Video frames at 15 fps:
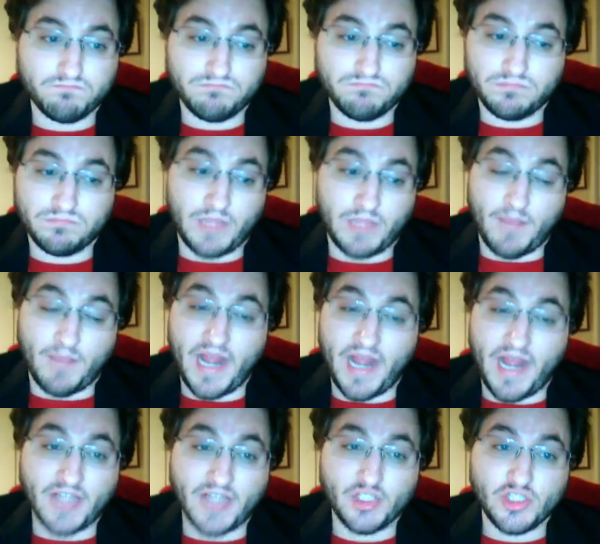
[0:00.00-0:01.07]
they might
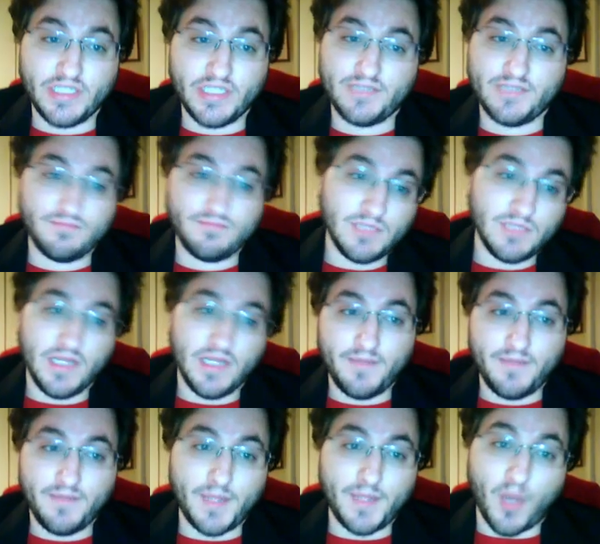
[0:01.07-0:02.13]
actually
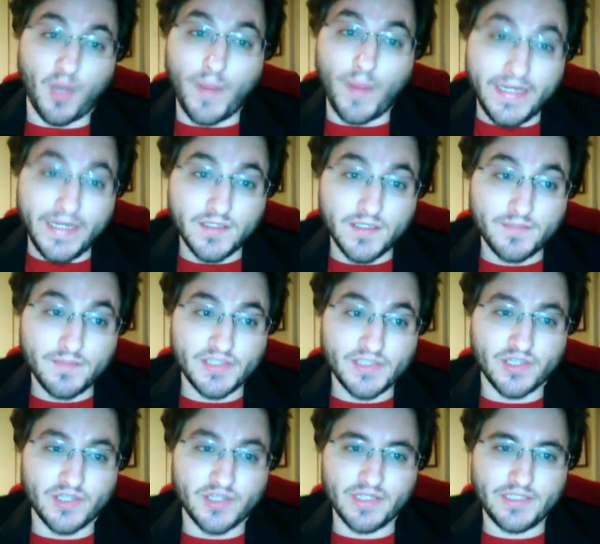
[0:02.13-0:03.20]
maybe not win, but
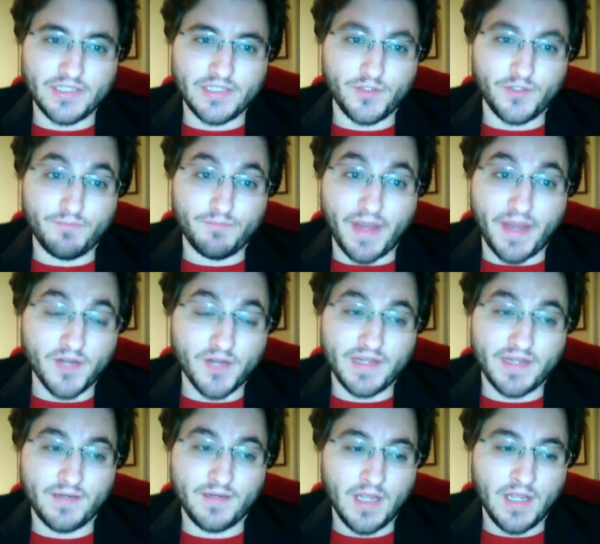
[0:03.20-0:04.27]
certainly do better
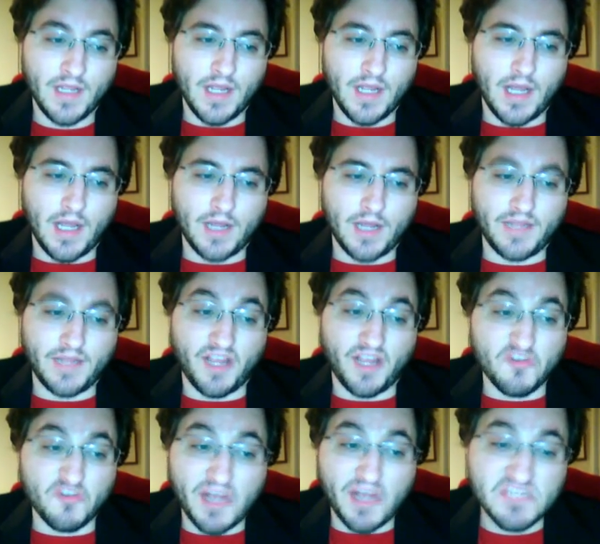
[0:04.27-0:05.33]
than they
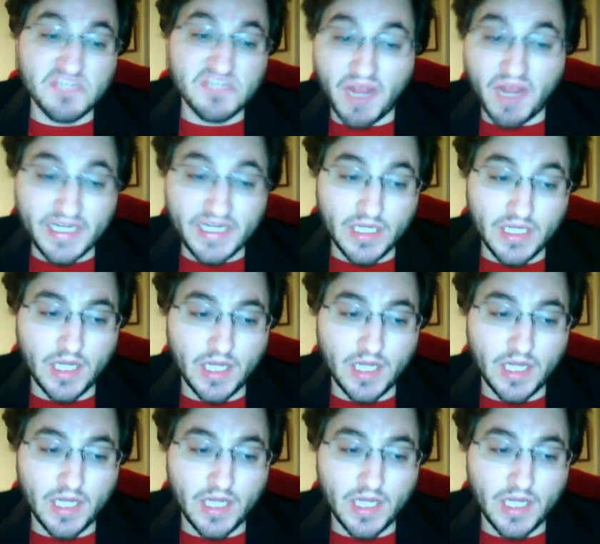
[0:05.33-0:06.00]
otherwise might.